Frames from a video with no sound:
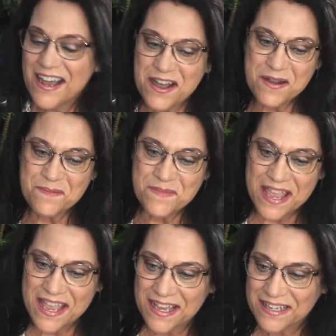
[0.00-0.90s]

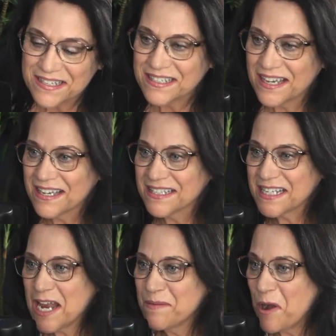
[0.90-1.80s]
And
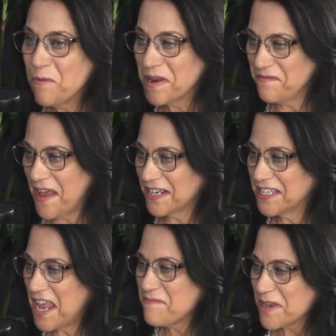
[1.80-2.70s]
Scotty Bowman, in
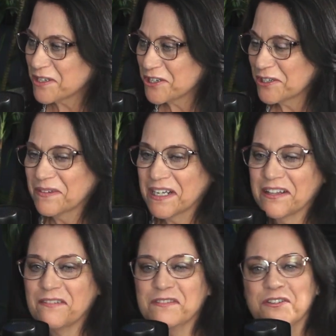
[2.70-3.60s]
fact, gave me a shirt when I
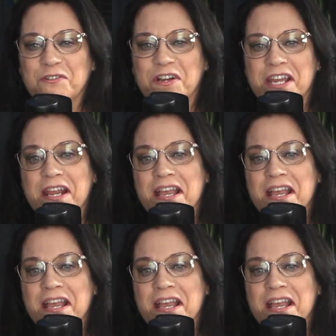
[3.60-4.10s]
left Detroit.